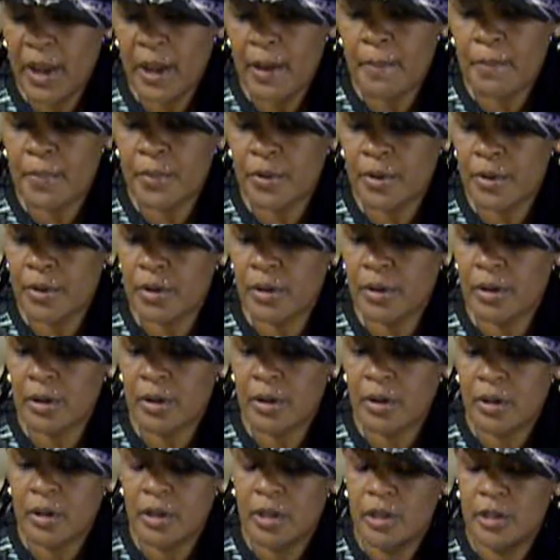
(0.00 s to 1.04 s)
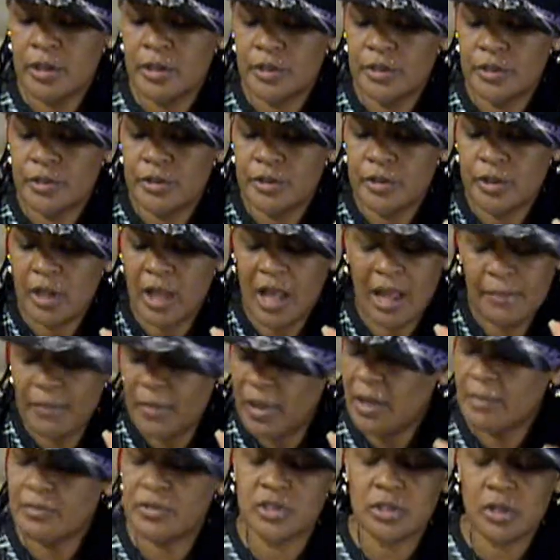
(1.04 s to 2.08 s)
pepper,
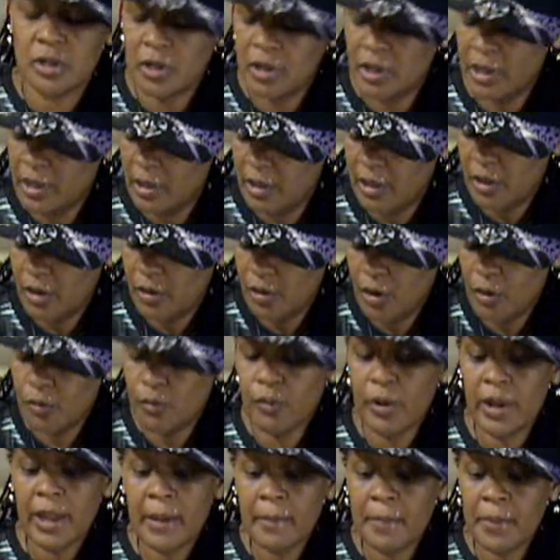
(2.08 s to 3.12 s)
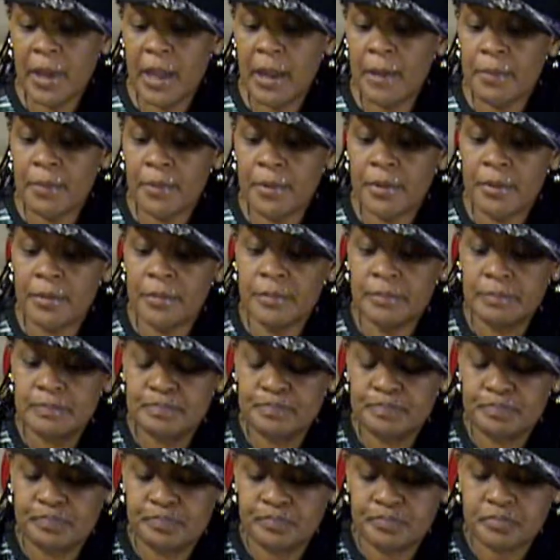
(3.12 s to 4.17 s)
I'm sorry, a red pepper
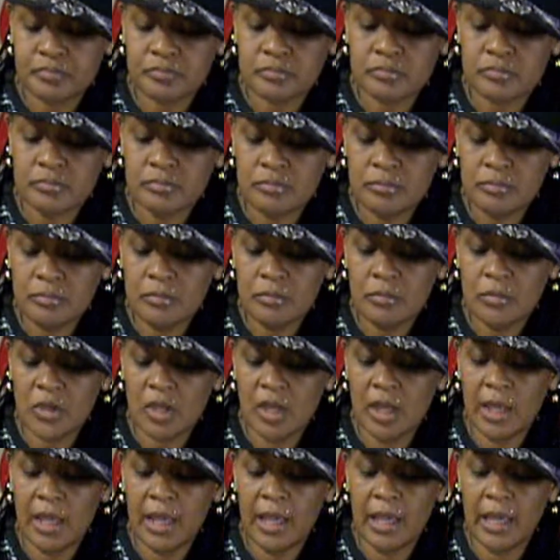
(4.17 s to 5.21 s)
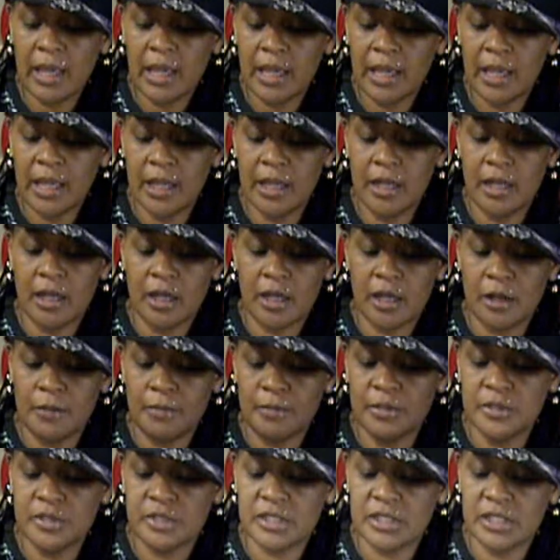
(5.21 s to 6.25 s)
and a
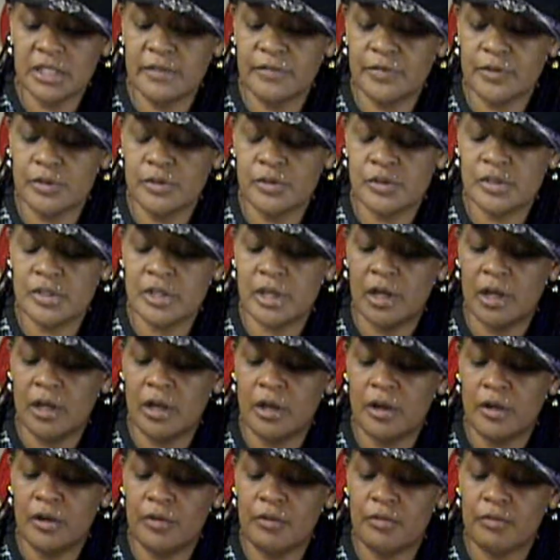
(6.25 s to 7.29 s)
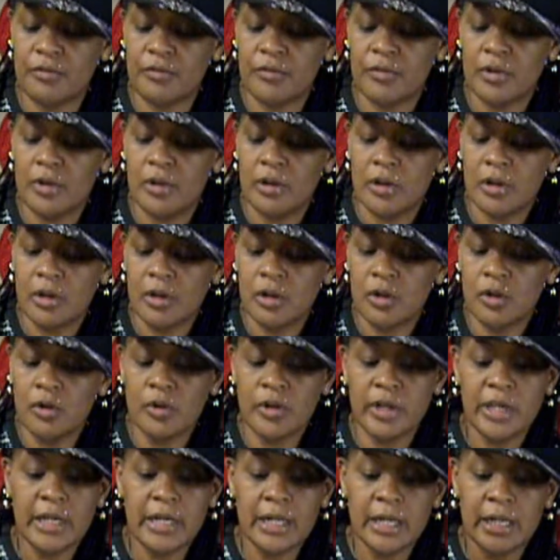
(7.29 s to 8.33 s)
couple of slivers of
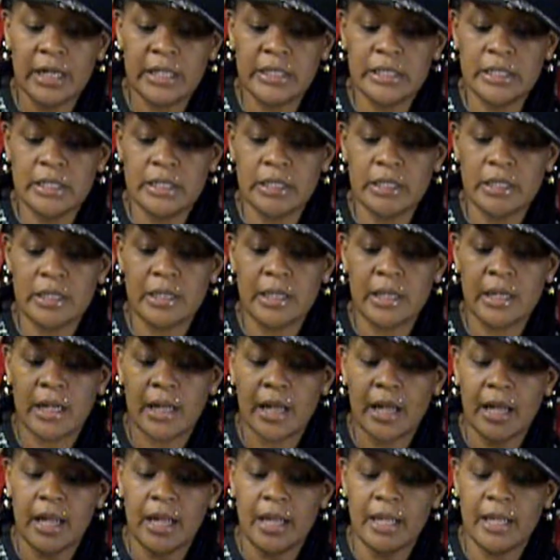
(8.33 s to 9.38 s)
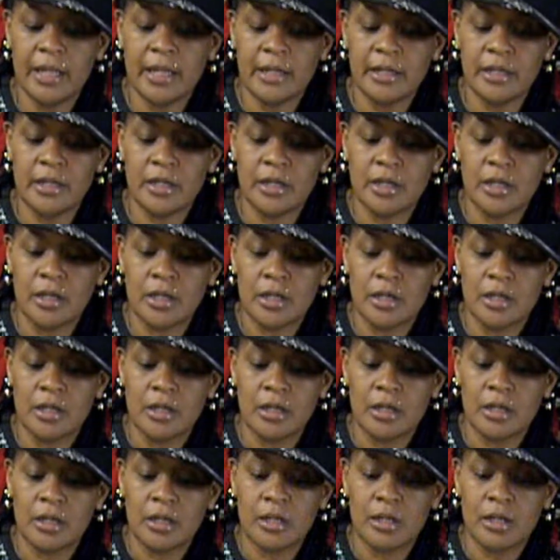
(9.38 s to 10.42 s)
green onion and
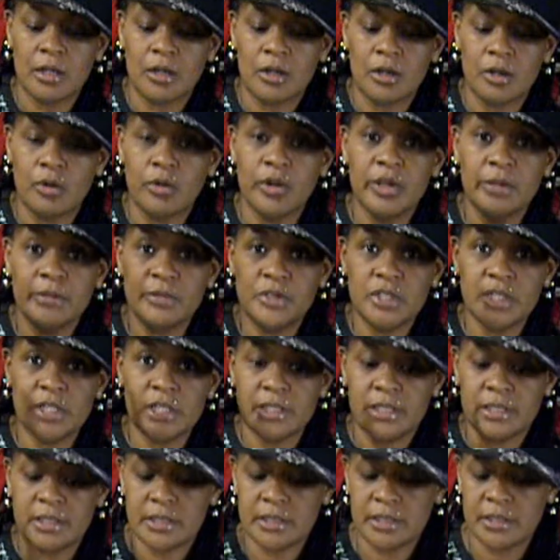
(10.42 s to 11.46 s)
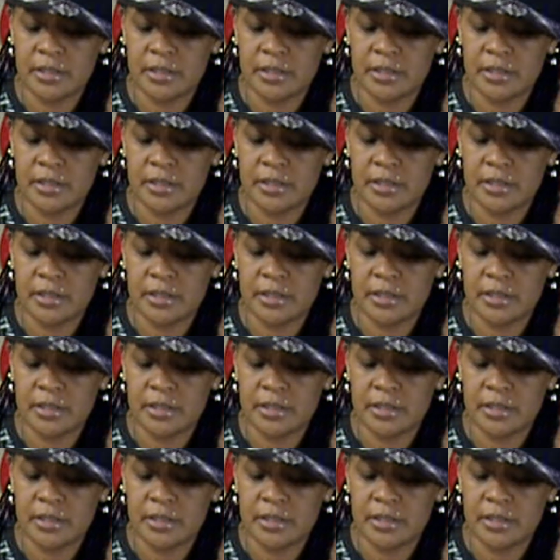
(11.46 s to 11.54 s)
cream cheese.